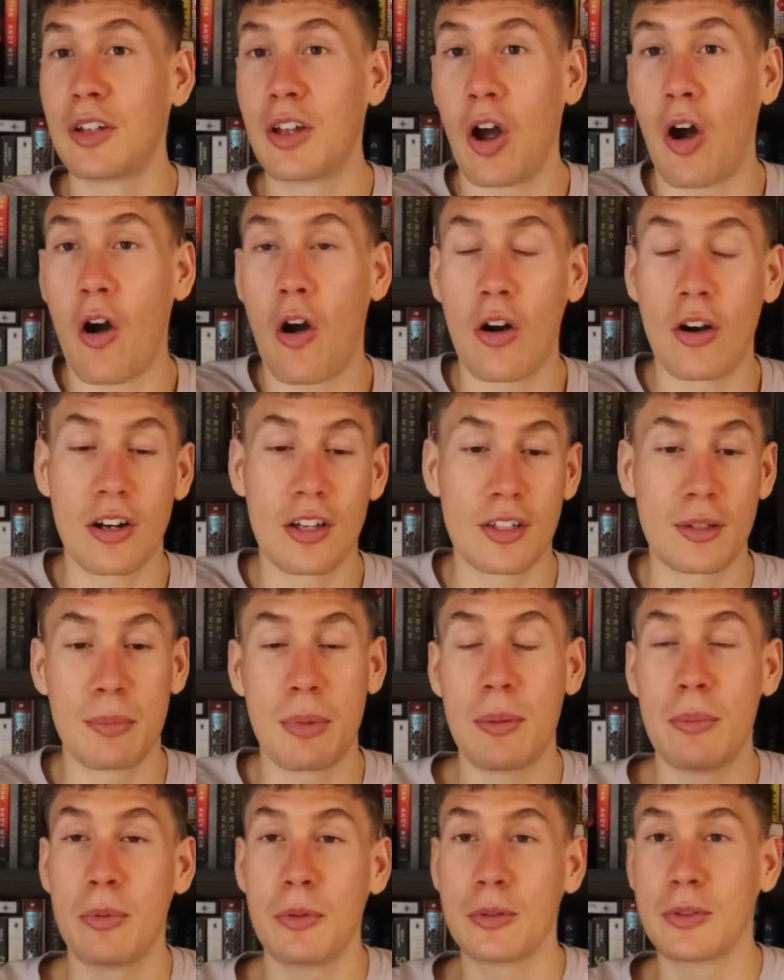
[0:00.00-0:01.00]
harness
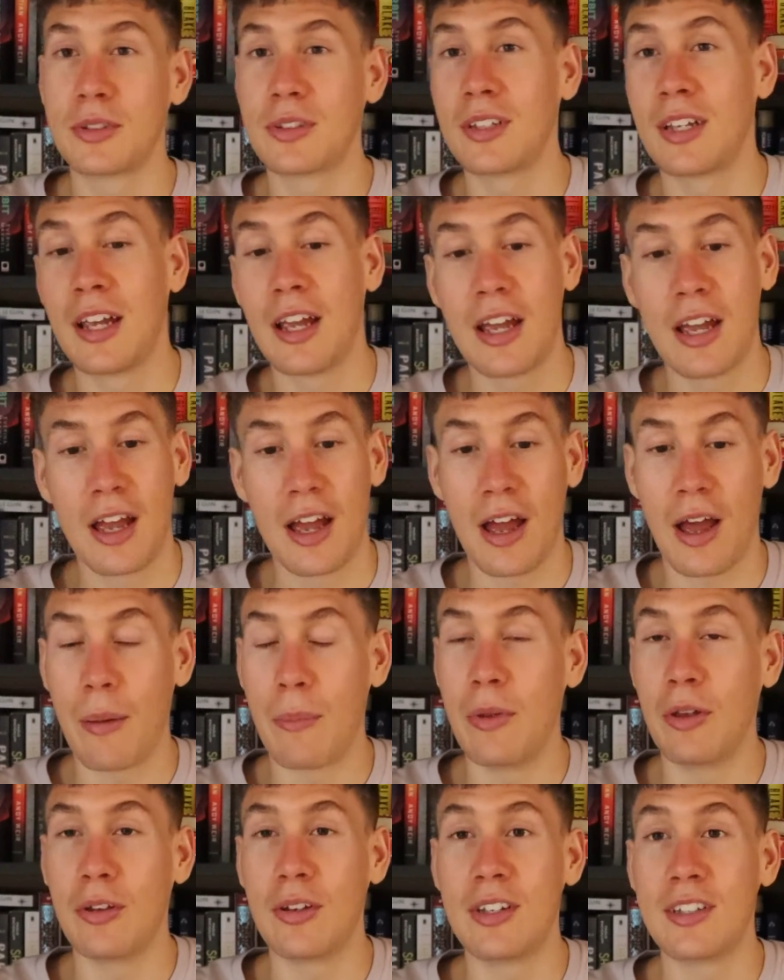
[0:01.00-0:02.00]
people's
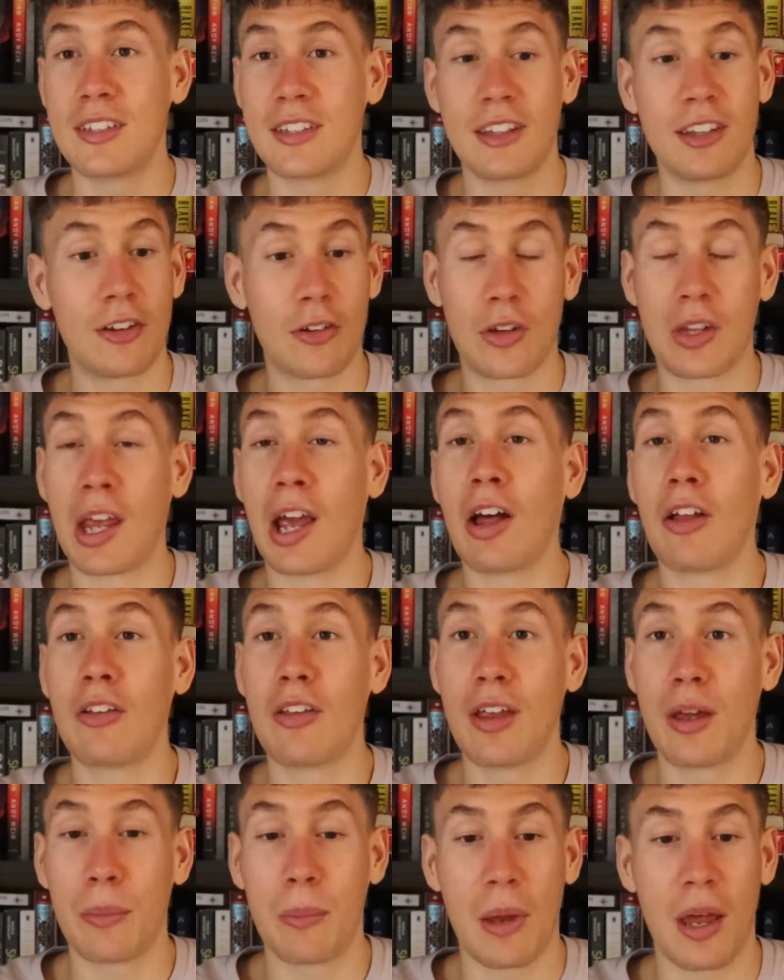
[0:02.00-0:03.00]
abilities and they'll kill
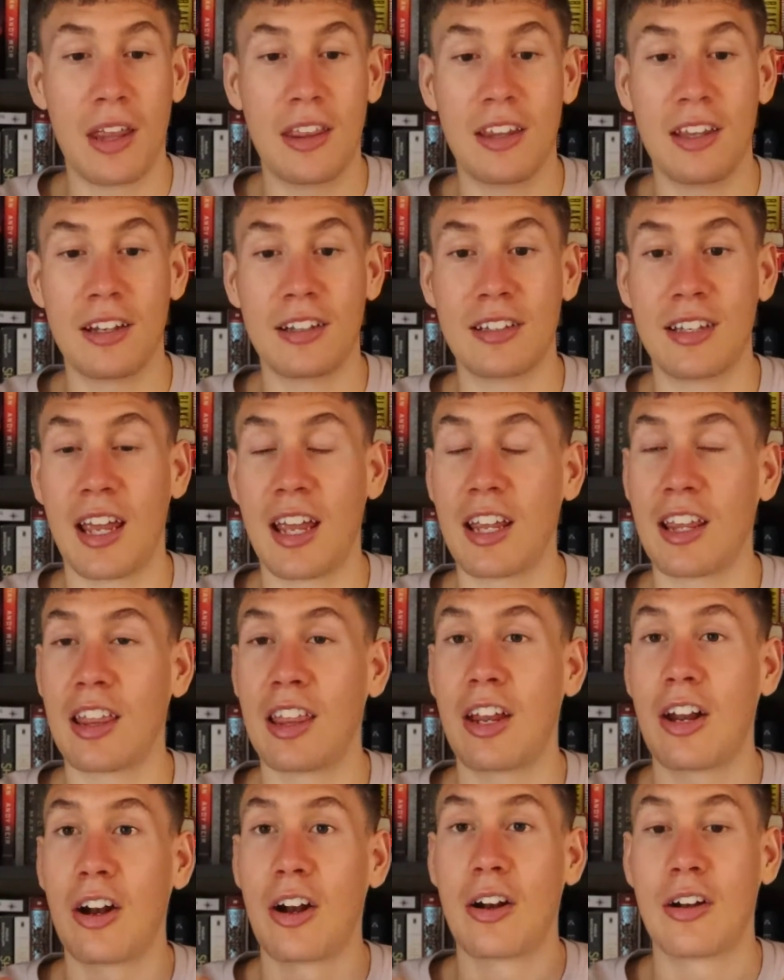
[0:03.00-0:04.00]
them and then take
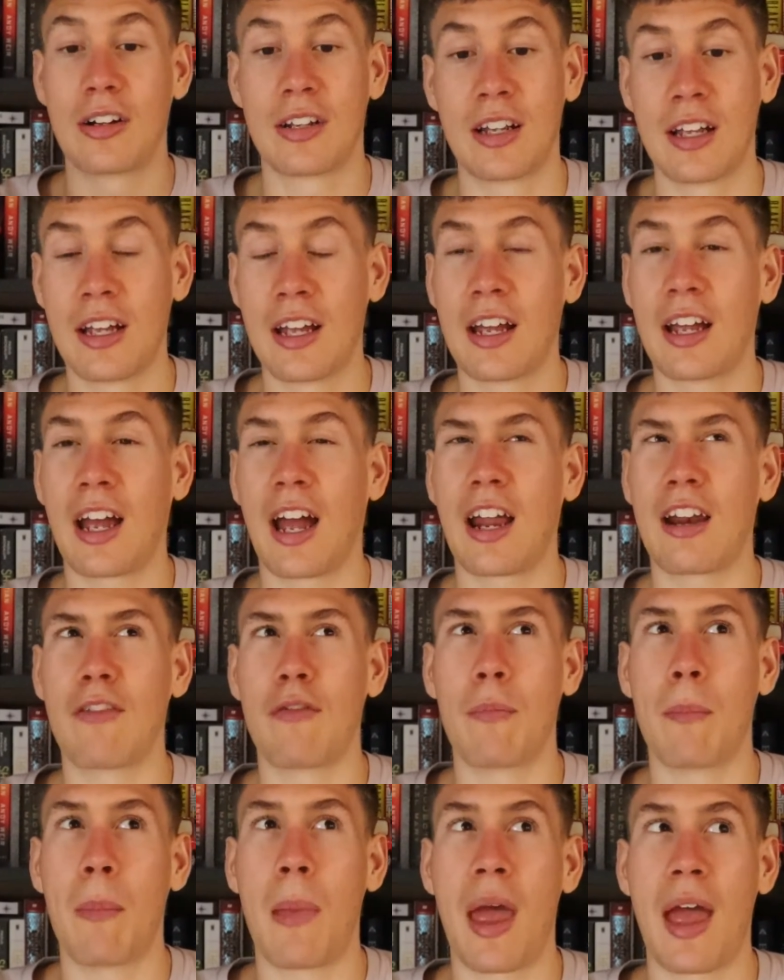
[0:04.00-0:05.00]
their kind
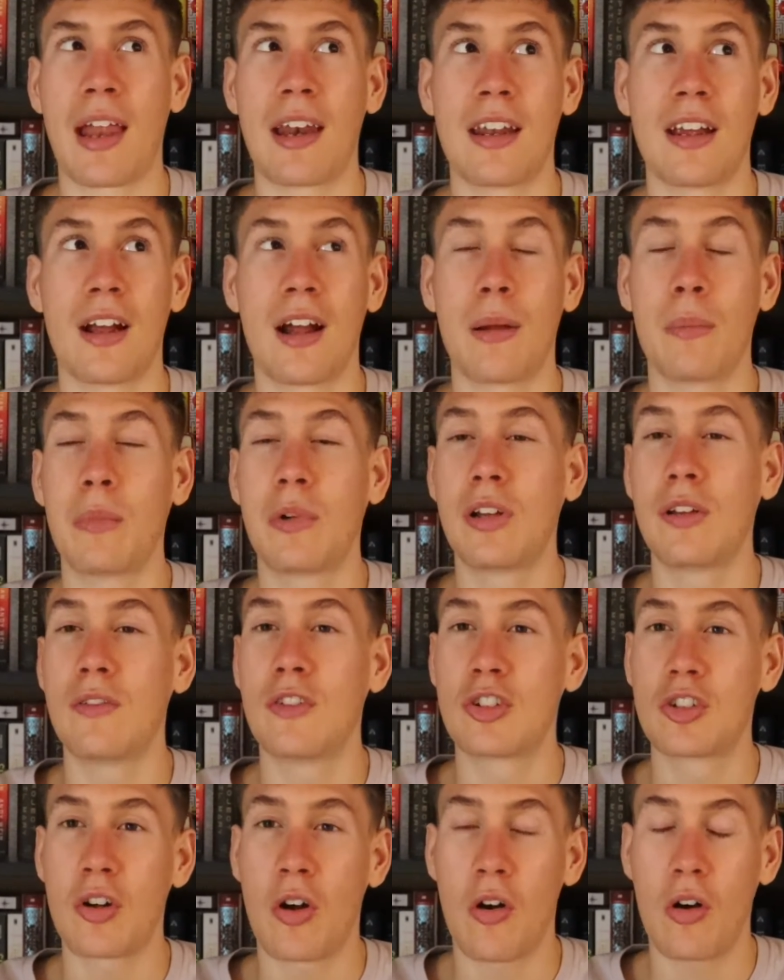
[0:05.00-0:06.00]
of mana, I believe
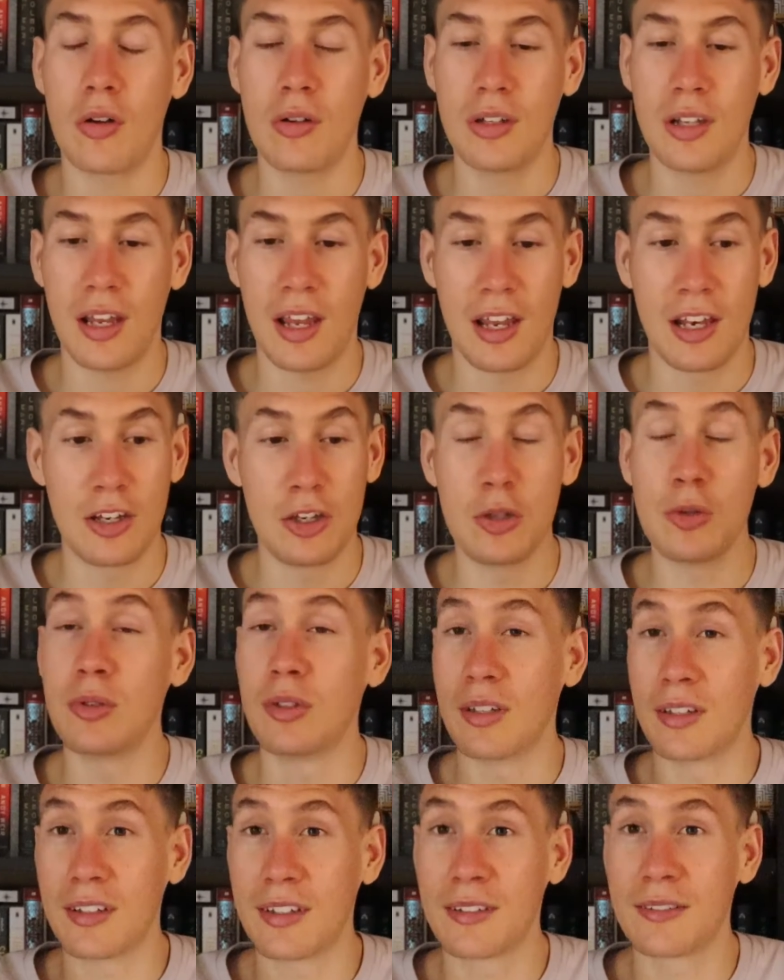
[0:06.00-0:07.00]
it's called, and use
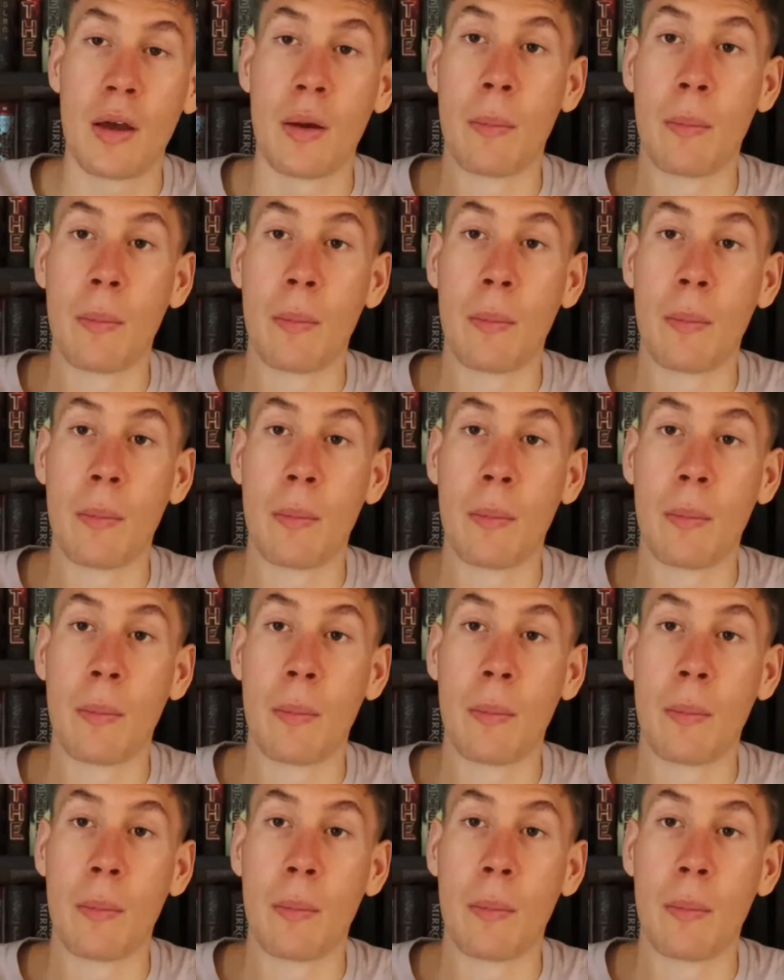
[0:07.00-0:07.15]
it.